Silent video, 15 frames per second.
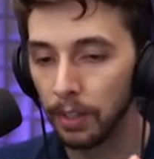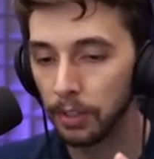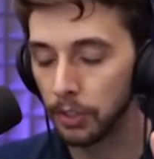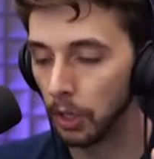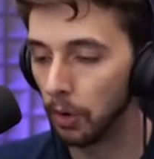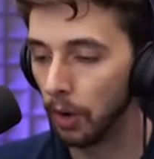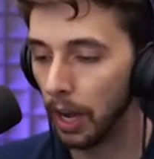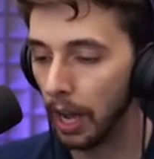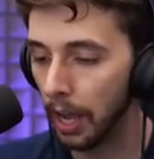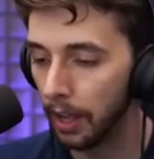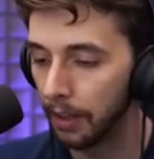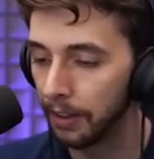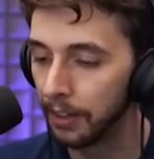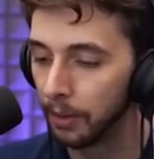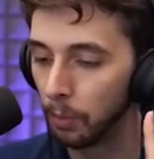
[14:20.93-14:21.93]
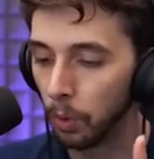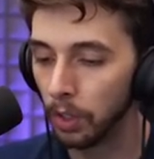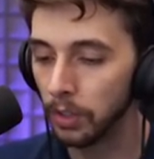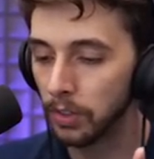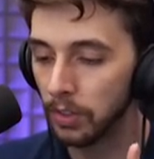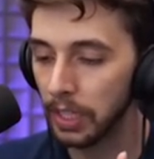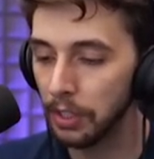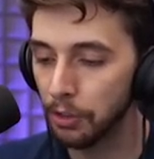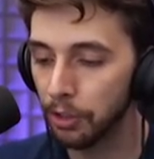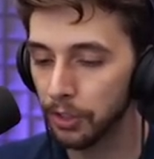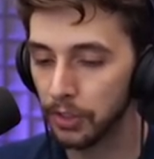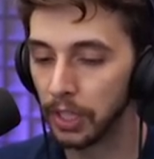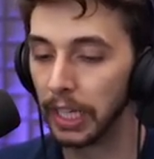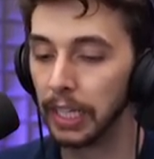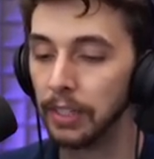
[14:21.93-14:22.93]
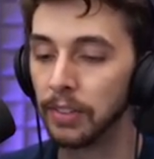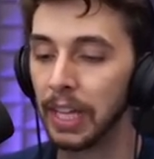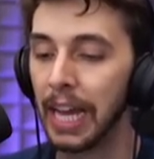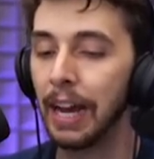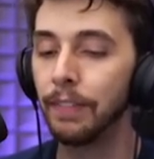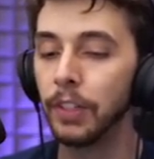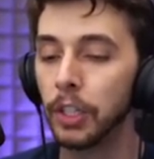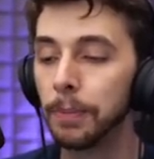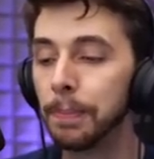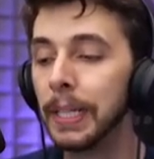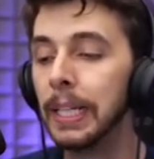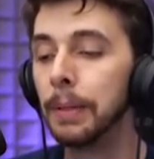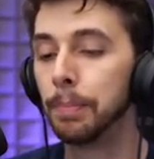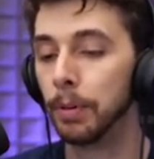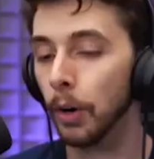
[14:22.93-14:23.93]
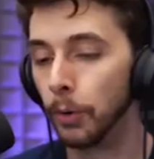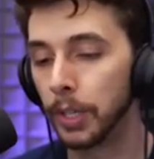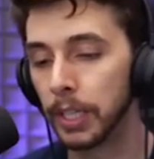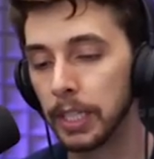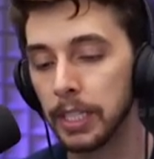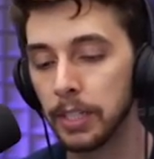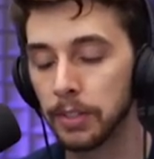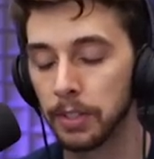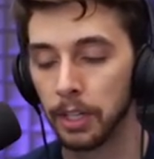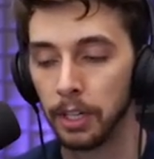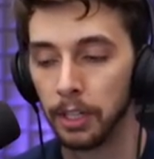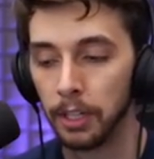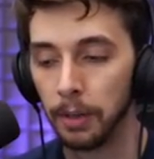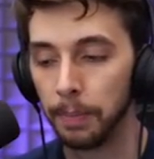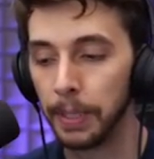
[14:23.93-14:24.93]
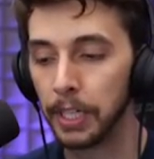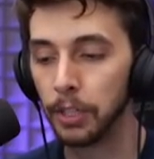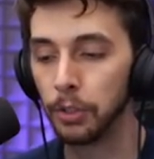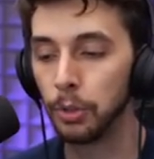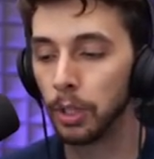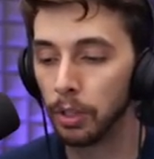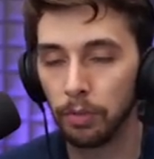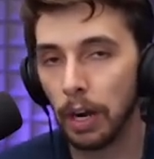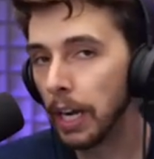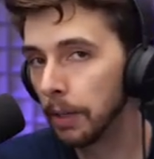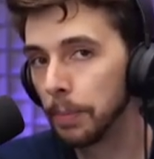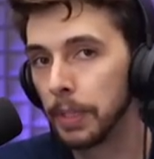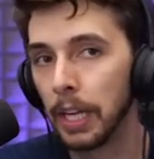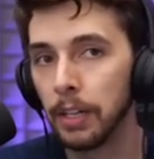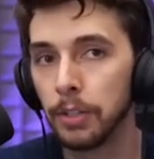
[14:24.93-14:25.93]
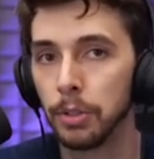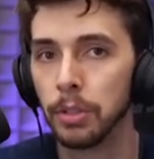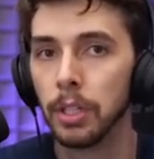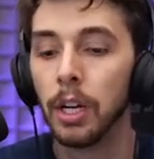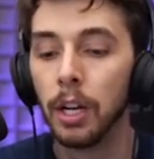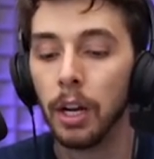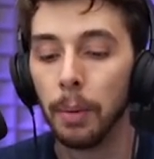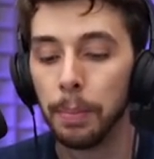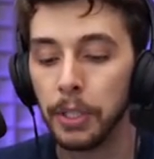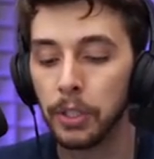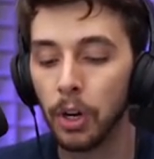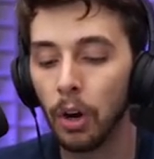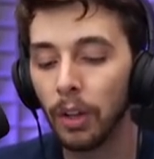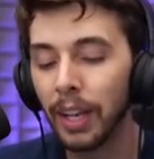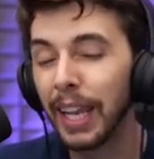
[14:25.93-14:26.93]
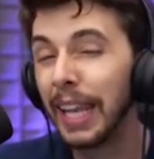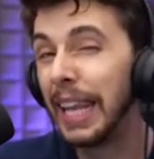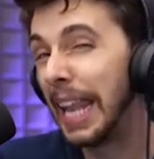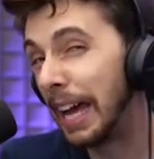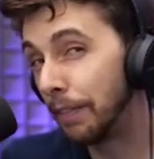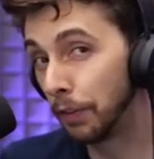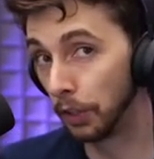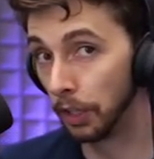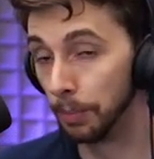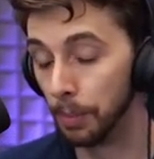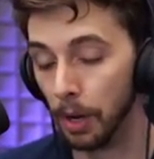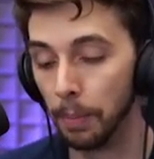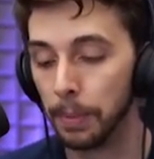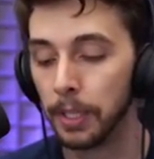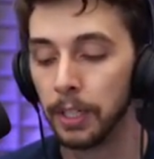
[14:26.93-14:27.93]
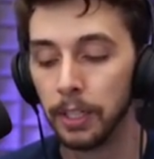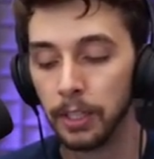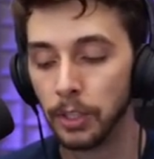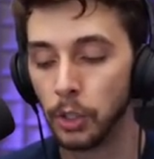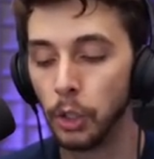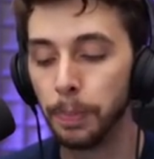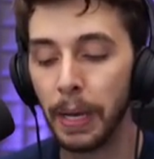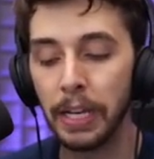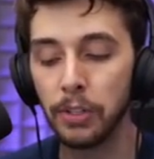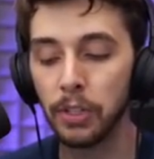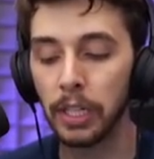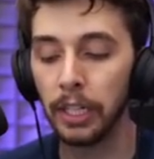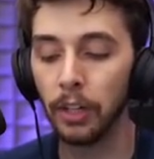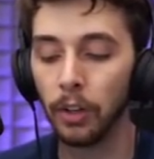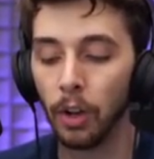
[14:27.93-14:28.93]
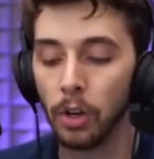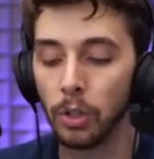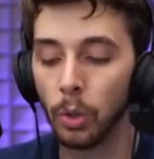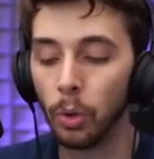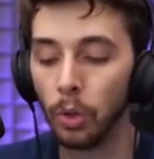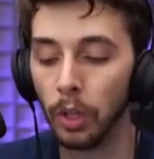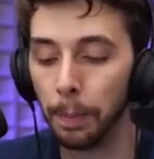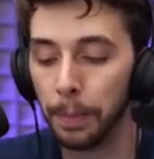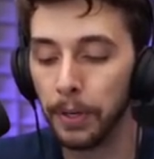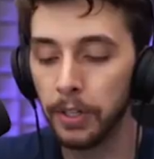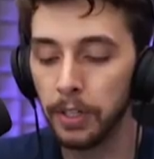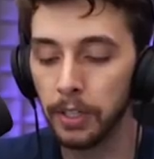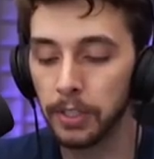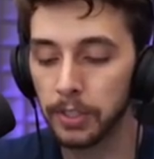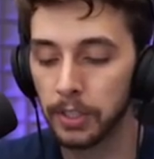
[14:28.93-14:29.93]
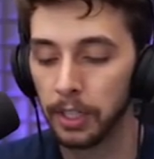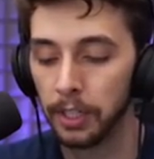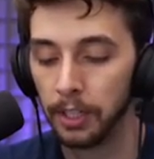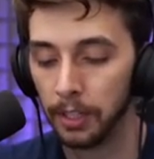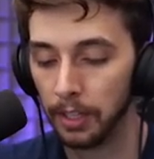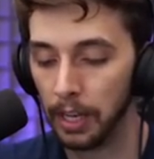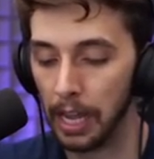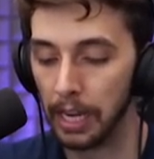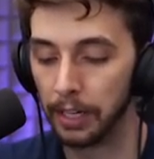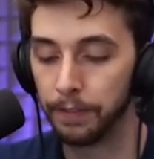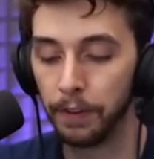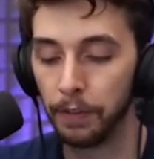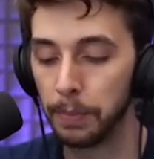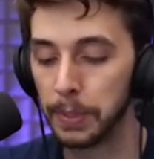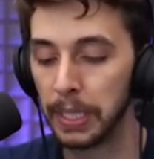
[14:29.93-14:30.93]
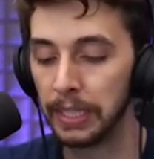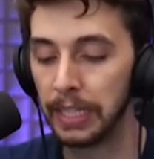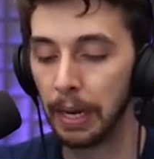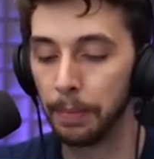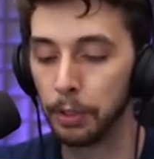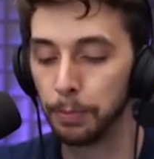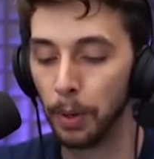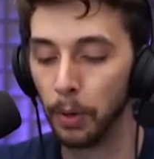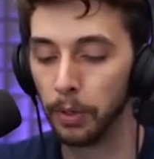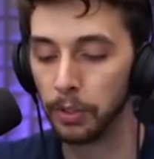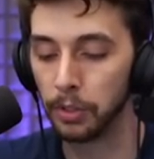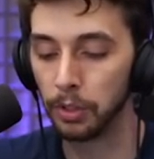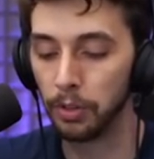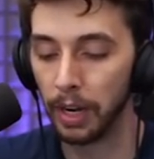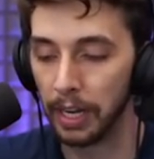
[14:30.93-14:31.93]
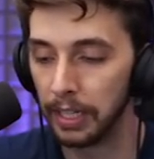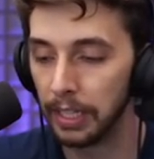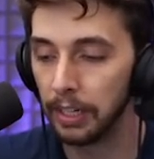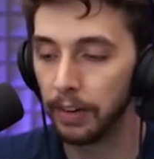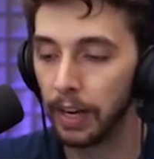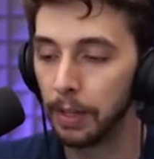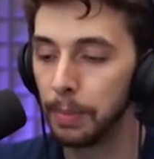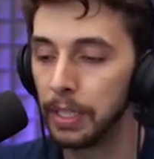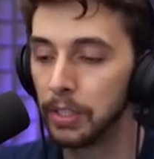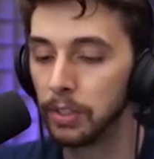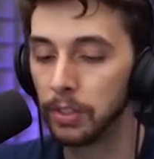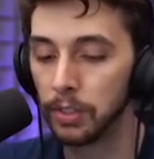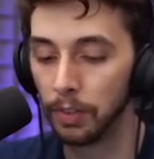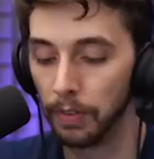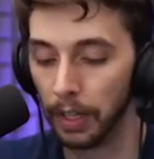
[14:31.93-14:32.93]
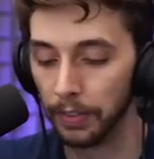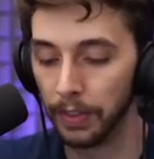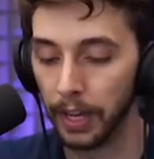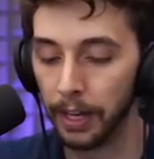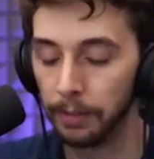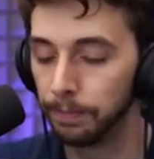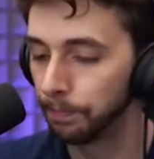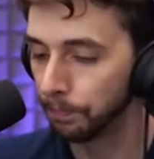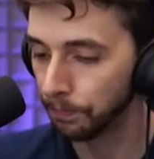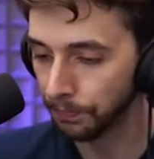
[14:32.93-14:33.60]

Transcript: So what's interesting is they haven't completely broken this because you can rank up the dinosaurs, but you can't level them up. So you basically unlock all the perks, like 50% damage bonus to grenadier enemies and stuff like that.